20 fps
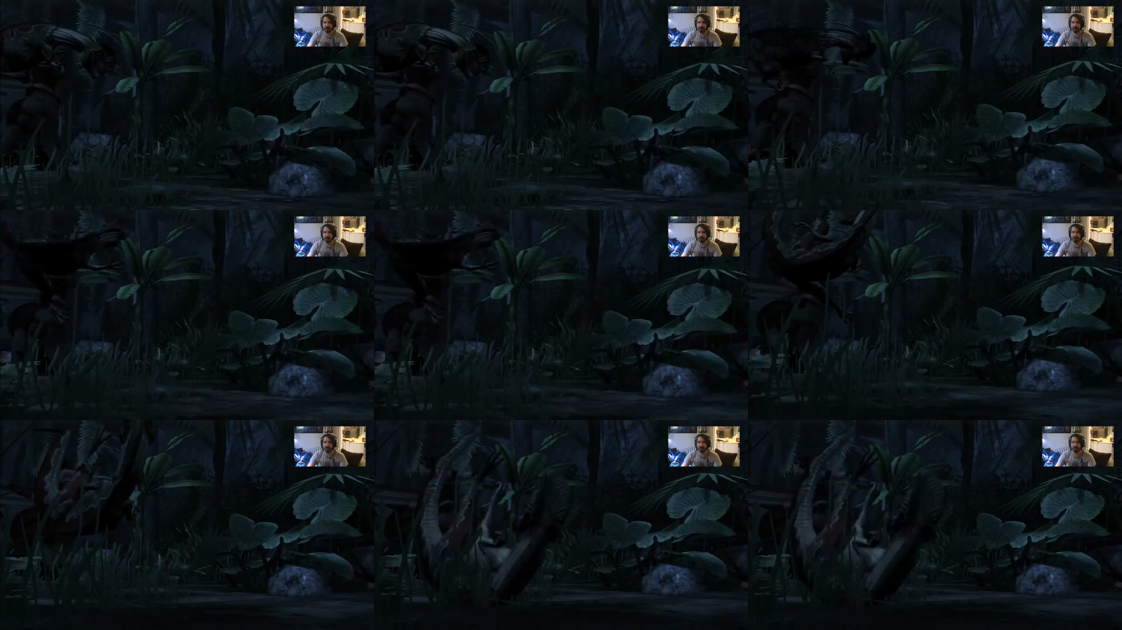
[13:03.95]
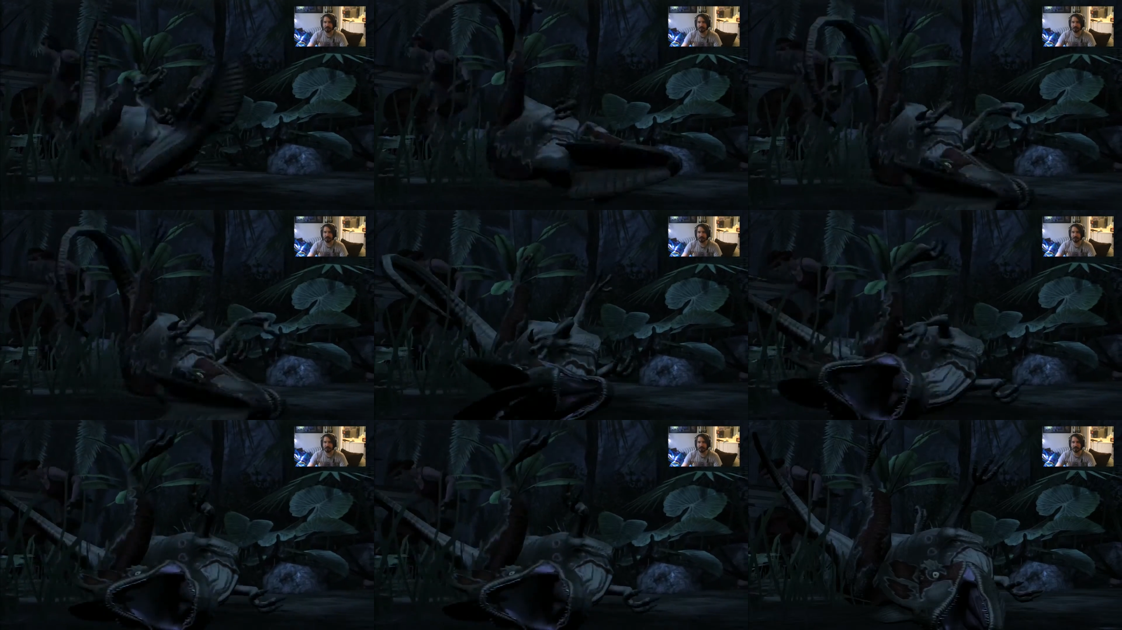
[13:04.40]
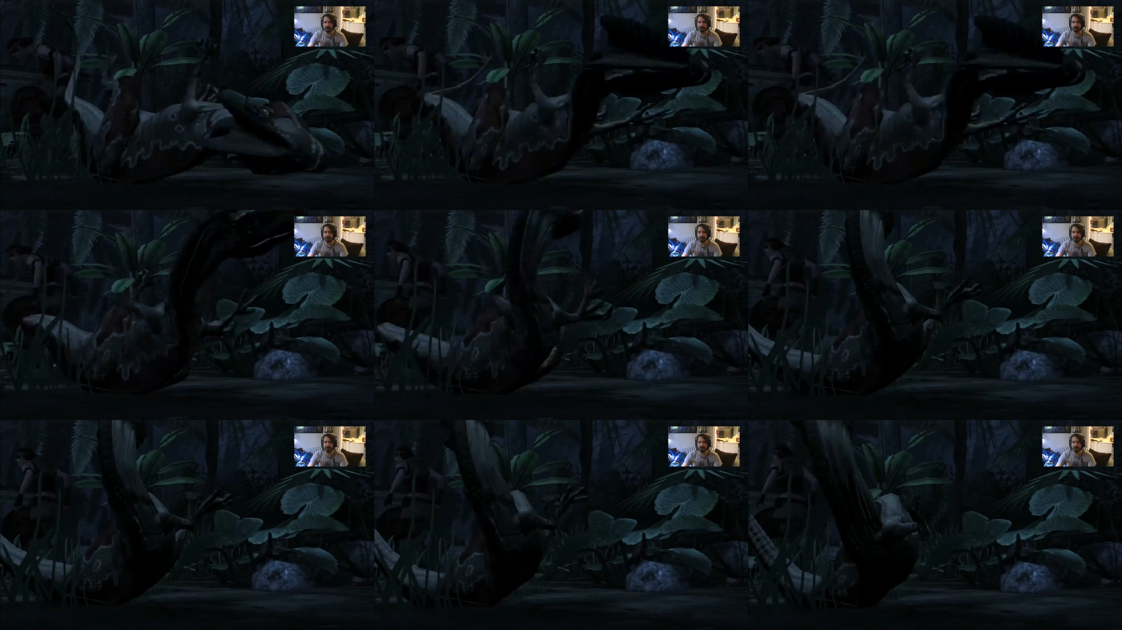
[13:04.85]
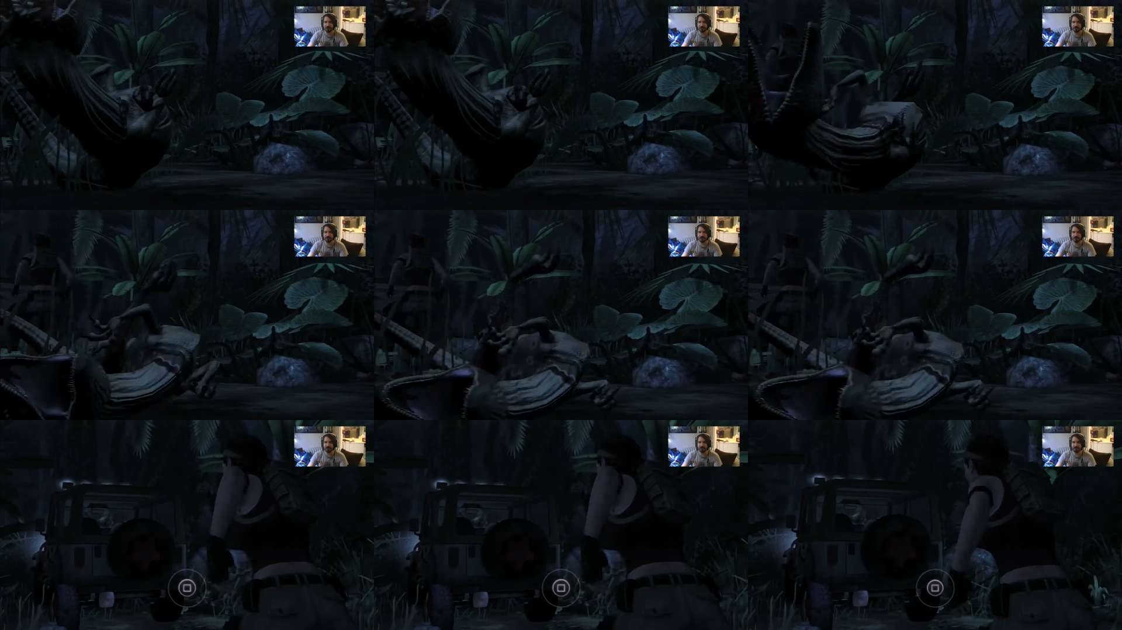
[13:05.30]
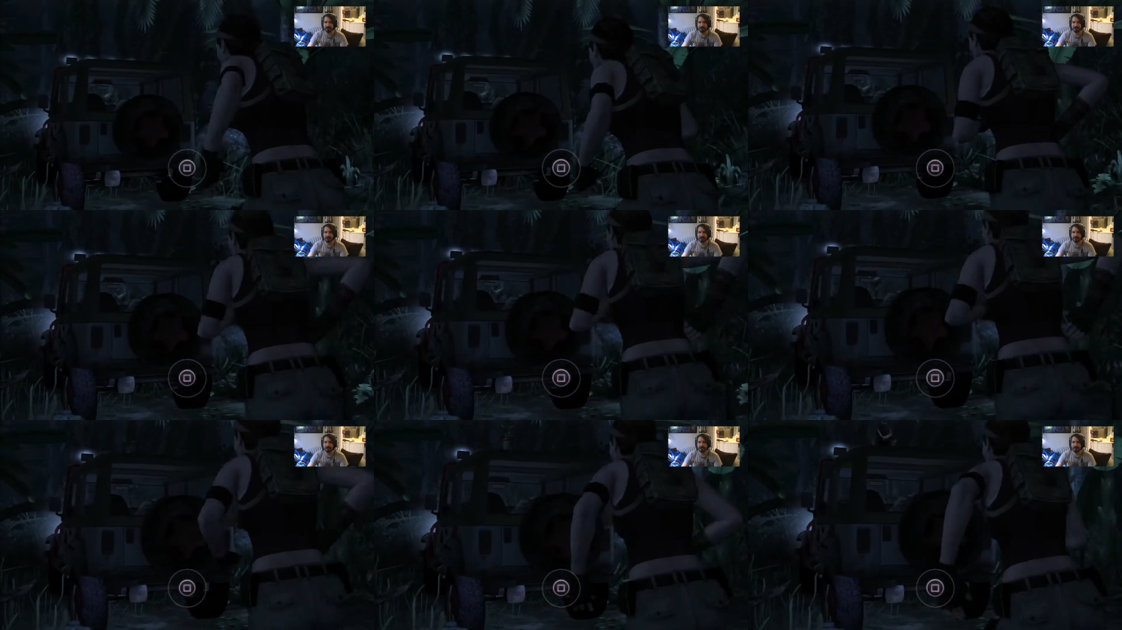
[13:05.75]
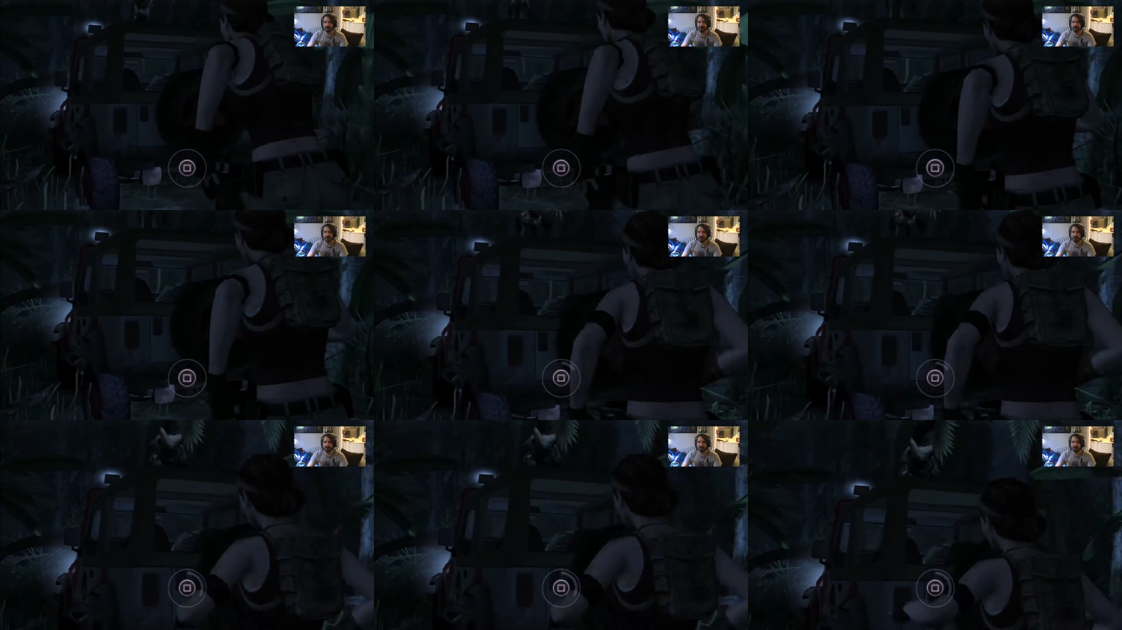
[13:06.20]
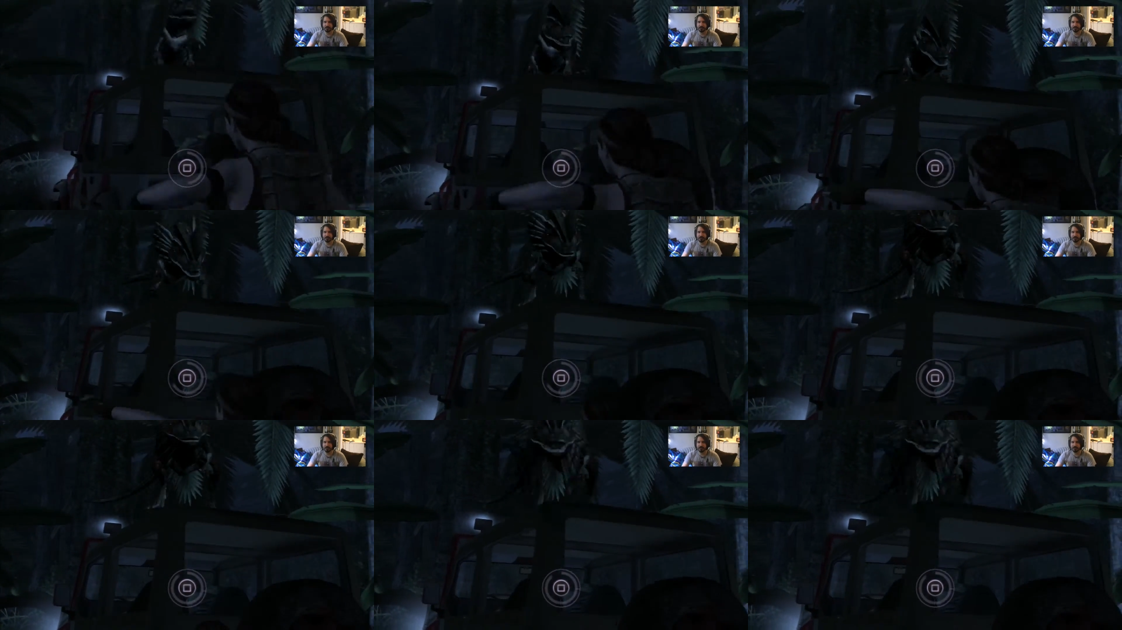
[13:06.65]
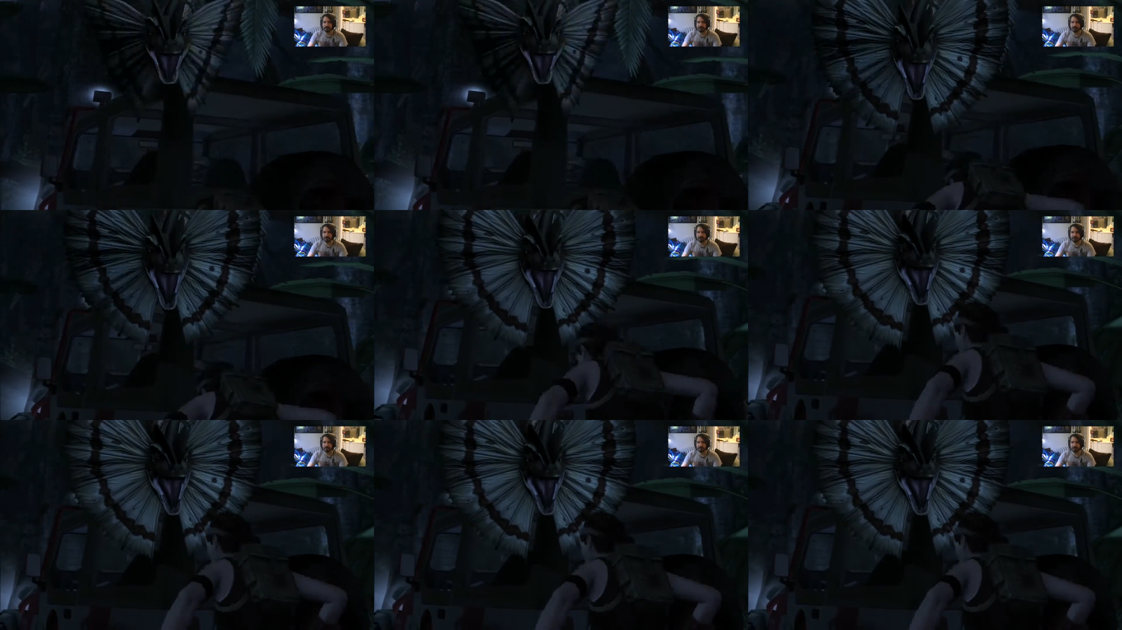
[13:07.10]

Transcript: Nobody's mouth can be seen.